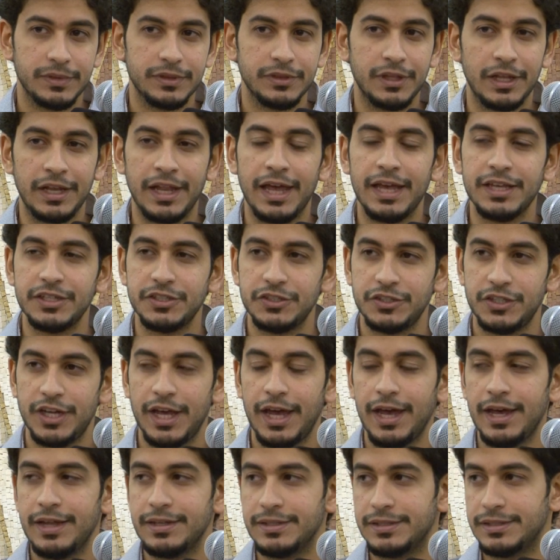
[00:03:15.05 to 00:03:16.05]
the last
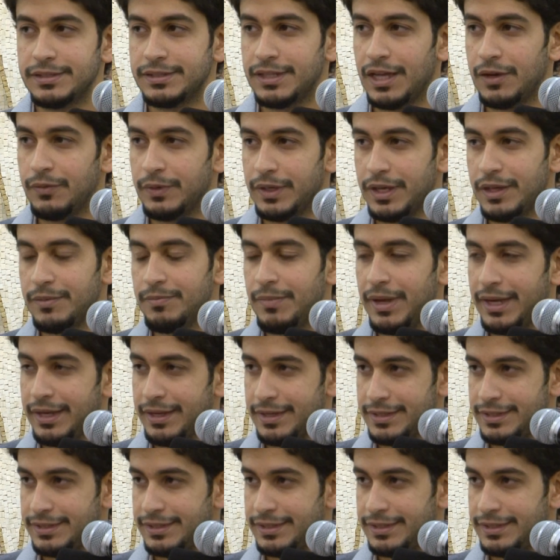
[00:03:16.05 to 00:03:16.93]
chance that we can make a